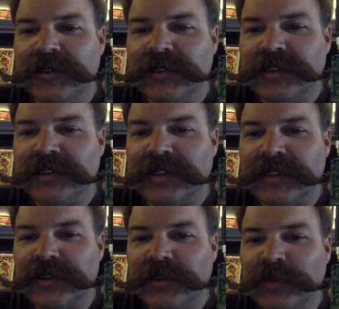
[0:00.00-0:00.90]
this
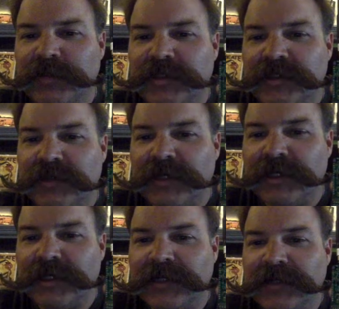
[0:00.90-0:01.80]
loop it's
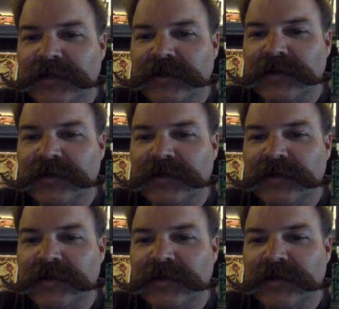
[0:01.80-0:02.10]
running